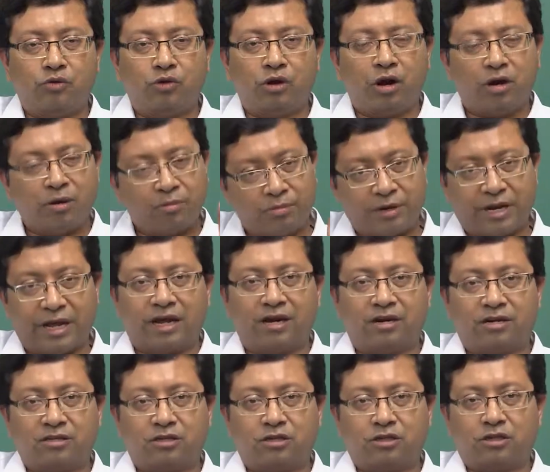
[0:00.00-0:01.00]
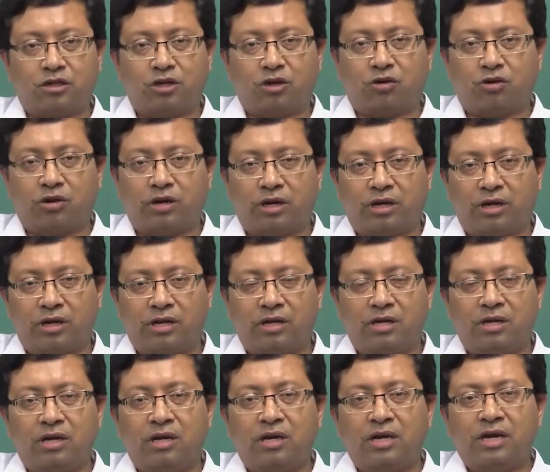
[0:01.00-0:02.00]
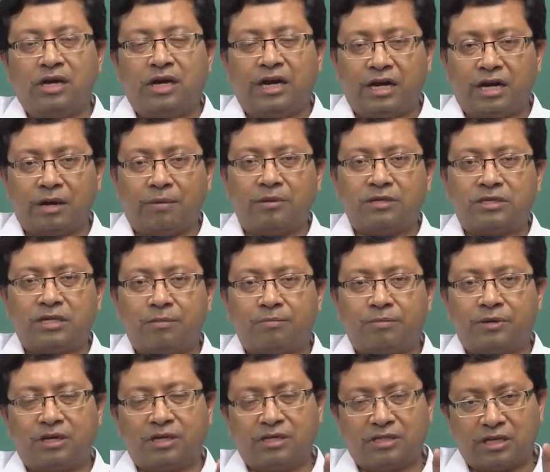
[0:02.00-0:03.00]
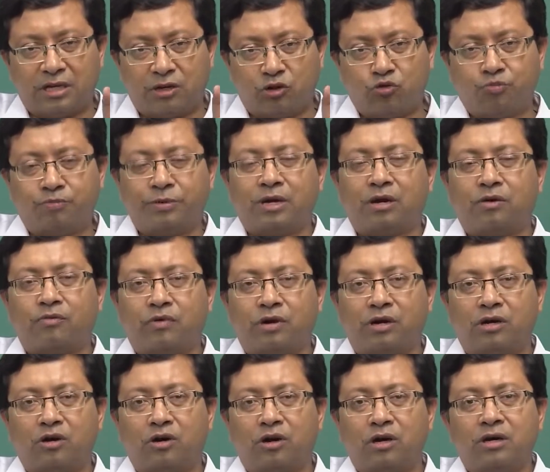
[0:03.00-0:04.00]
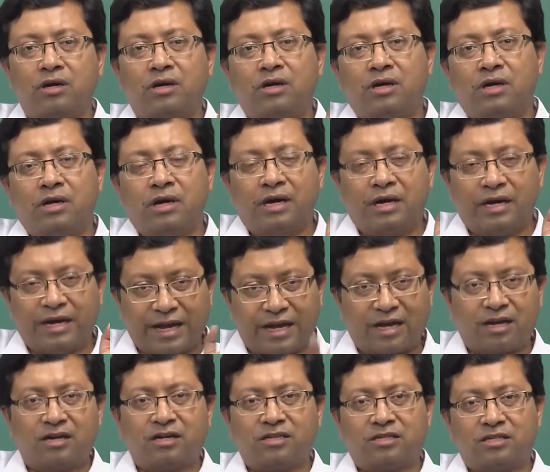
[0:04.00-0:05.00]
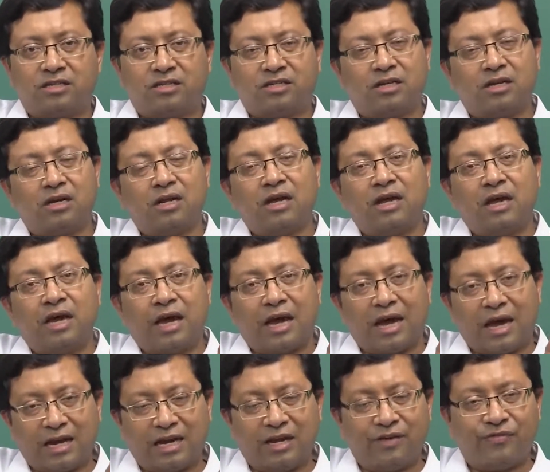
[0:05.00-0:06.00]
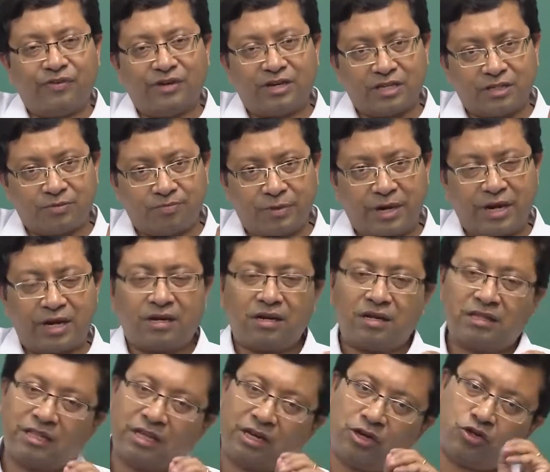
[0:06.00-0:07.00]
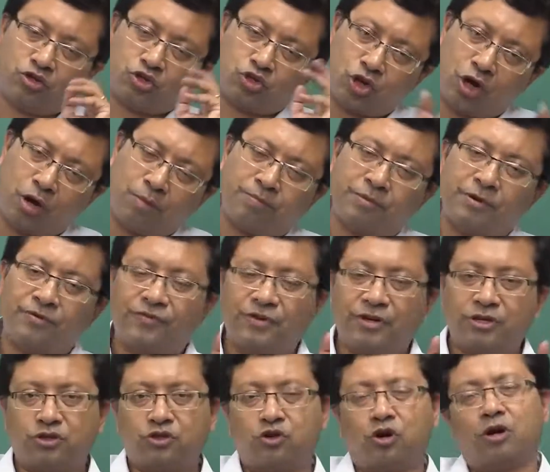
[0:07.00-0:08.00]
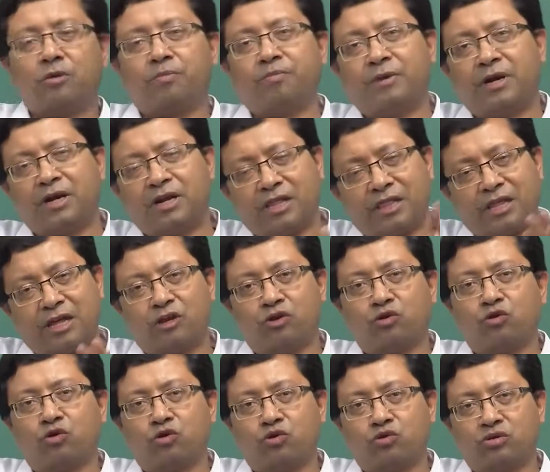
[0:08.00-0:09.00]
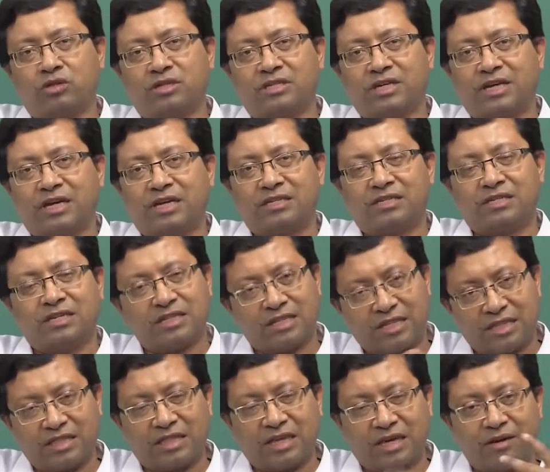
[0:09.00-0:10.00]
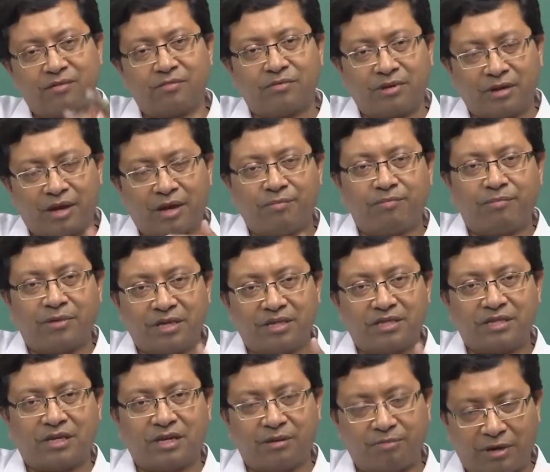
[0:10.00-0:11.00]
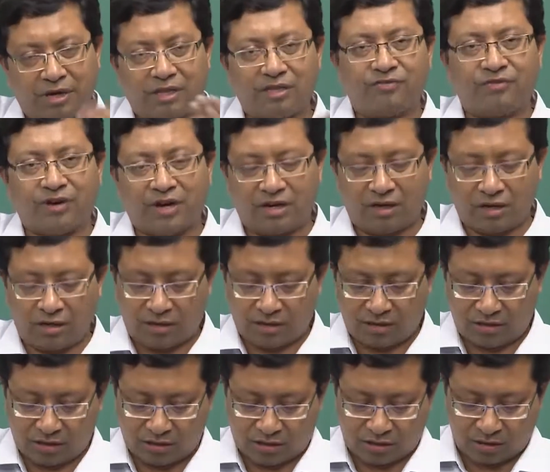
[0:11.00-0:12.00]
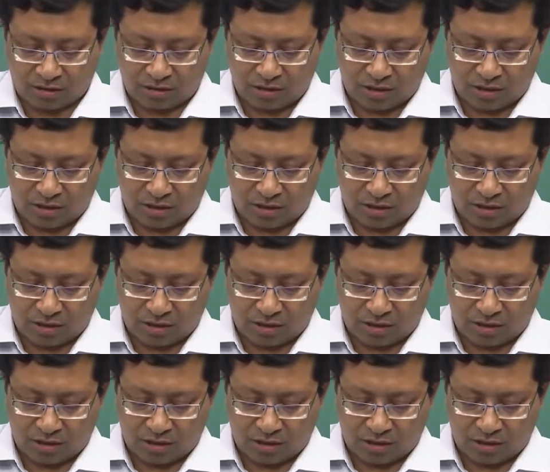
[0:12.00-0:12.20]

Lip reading: lot, take a decision accordingly. In double sampling is that you pick up one lot, take a decision, and if it is met then you stop, if it is not met then you go to the second stage and then basically make the final decision.